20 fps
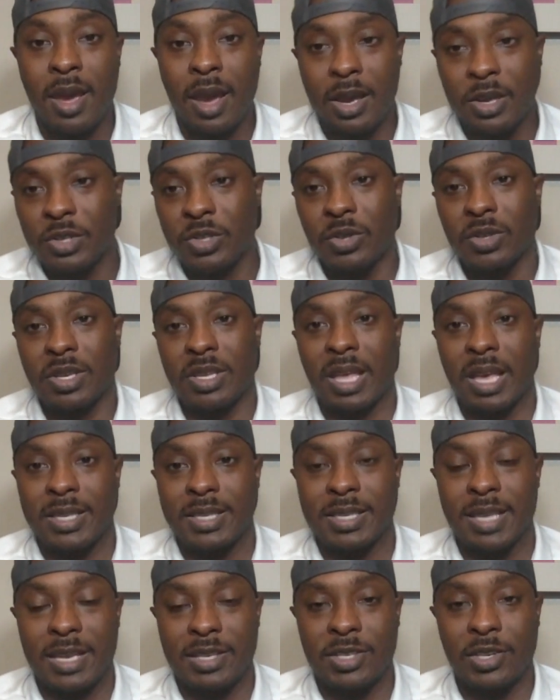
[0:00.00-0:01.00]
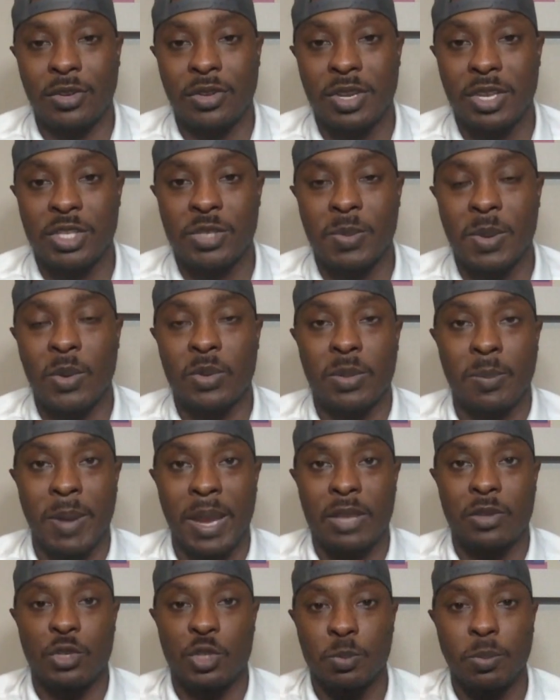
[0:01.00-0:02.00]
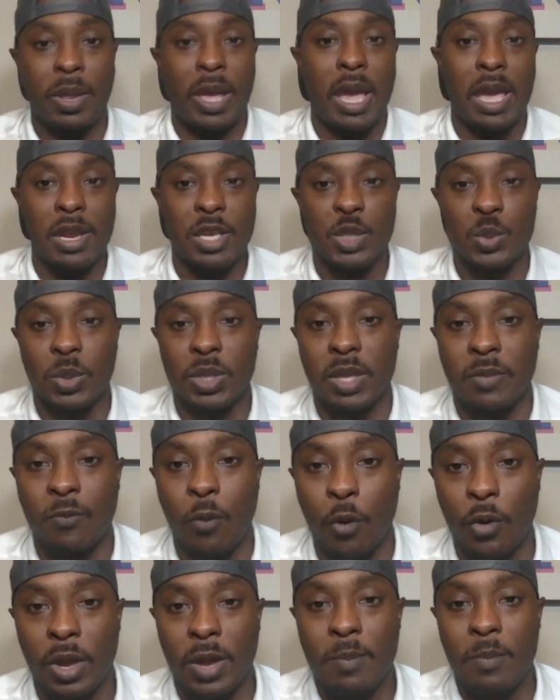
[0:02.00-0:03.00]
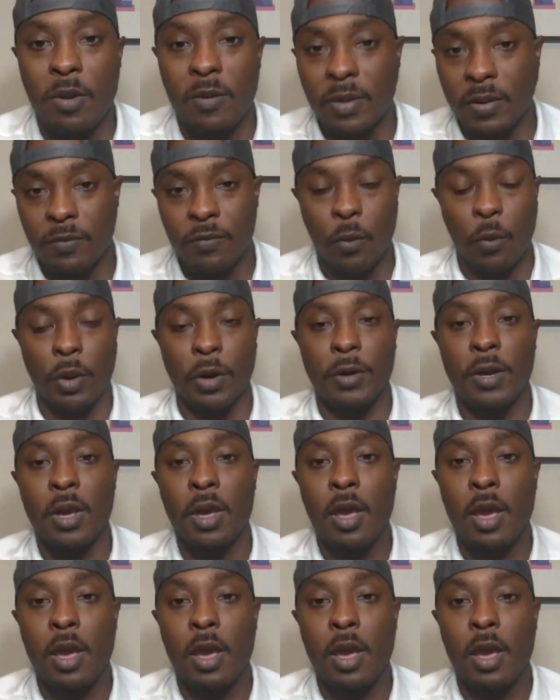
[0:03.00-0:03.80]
I just don't think that necessarily needs to be what the Panthers' plan is with for him moving forward.